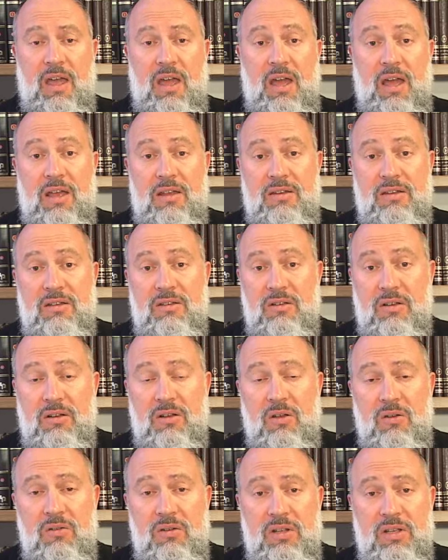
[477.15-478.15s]
And not
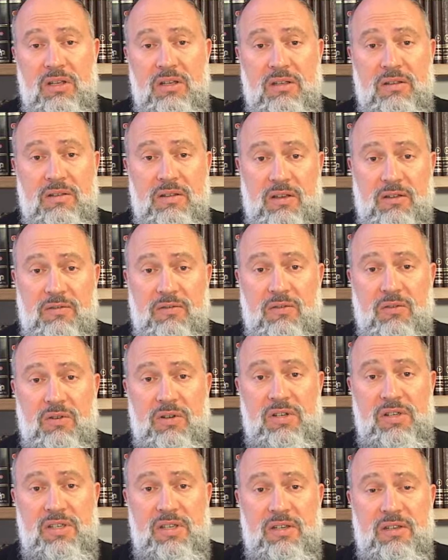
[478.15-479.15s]
only
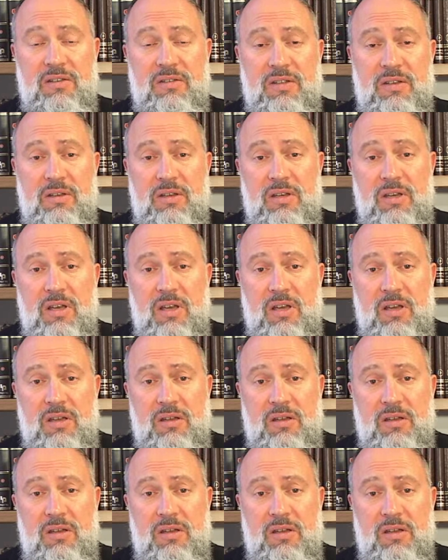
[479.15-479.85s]
therefore is it the